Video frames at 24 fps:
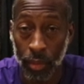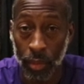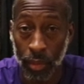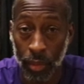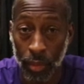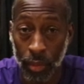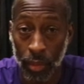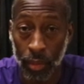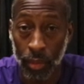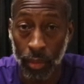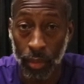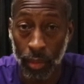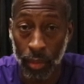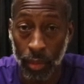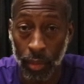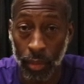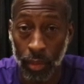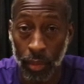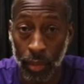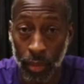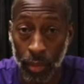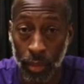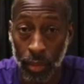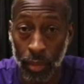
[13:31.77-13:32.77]

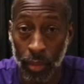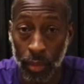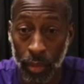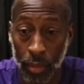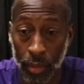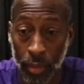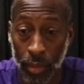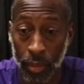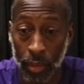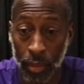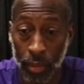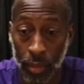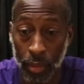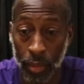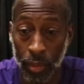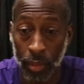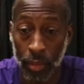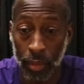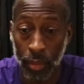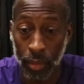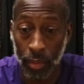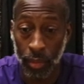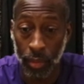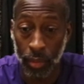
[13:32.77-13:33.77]

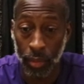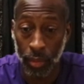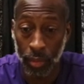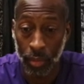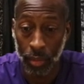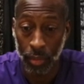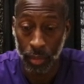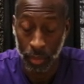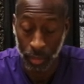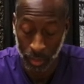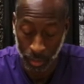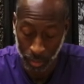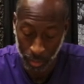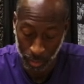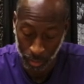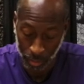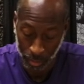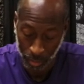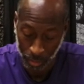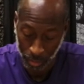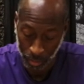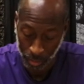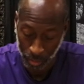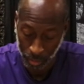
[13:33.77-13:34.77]

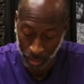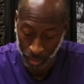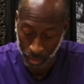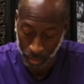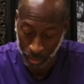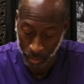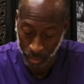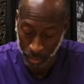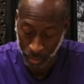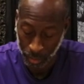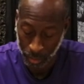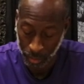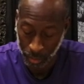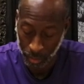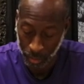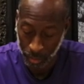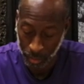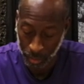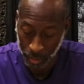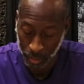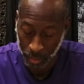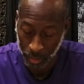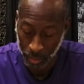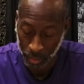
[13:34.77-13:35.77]

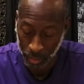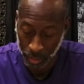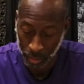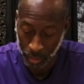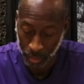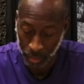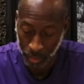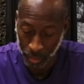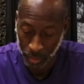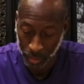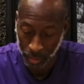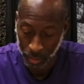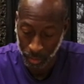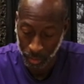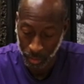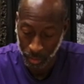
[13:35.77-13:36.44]
This person isn't speaking.